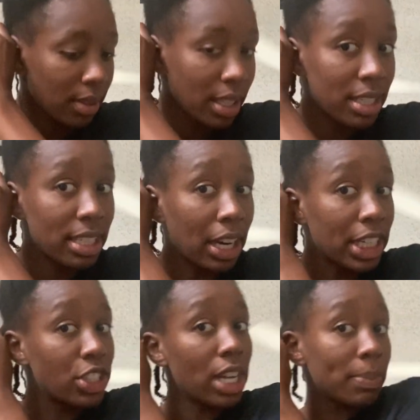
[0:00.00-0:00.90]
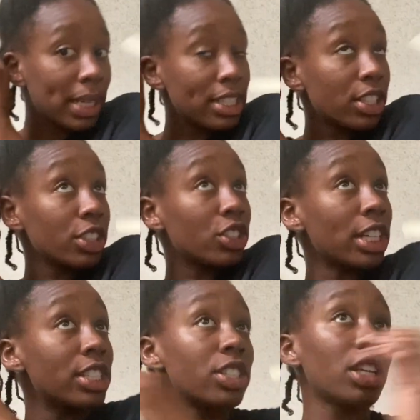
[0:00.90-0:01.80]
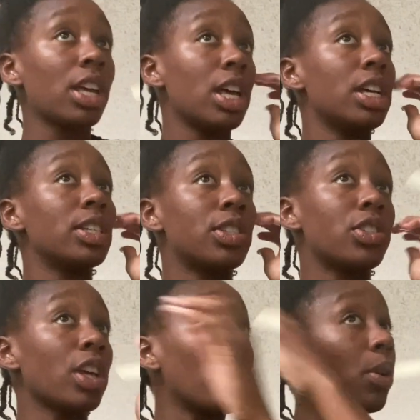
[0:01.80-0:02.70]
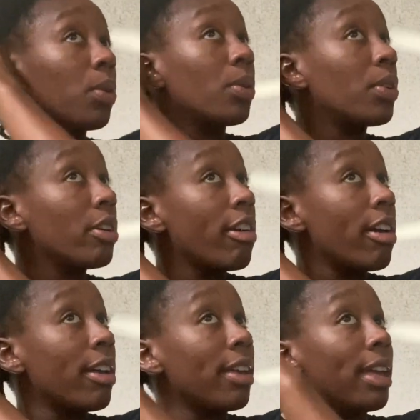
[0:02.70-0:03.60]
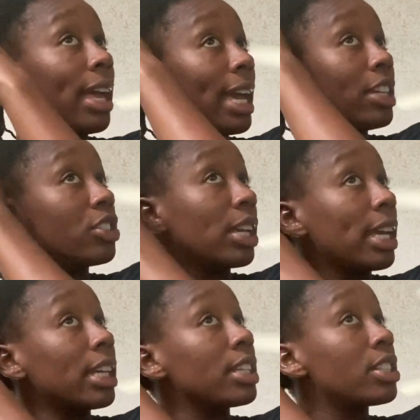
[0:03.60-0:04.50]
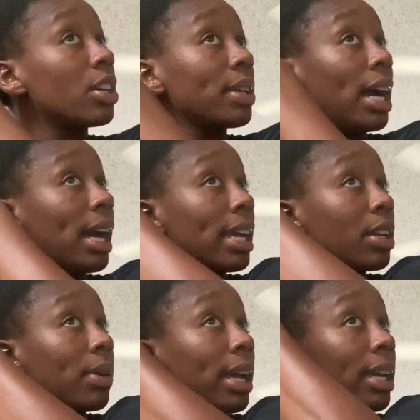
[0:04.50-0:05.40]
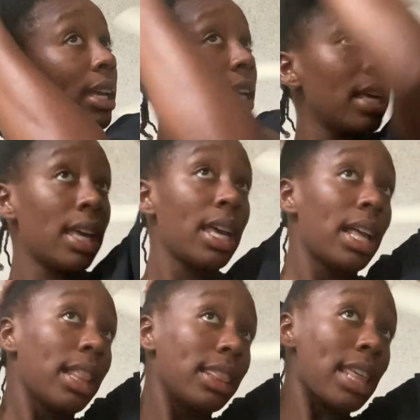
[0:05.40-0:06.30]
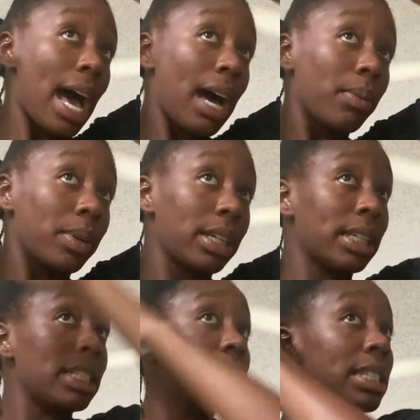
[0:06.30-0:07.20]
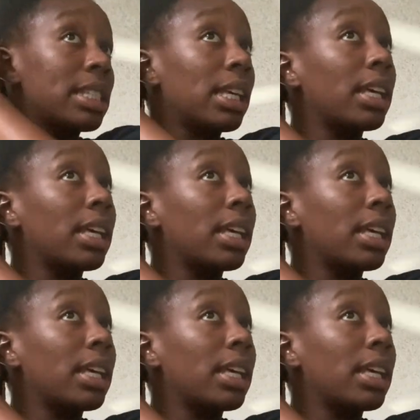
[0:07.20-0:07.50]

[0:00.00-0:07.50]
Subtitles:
Sarah and Chuck, because they're just so educated. So, yeah, anyway, that was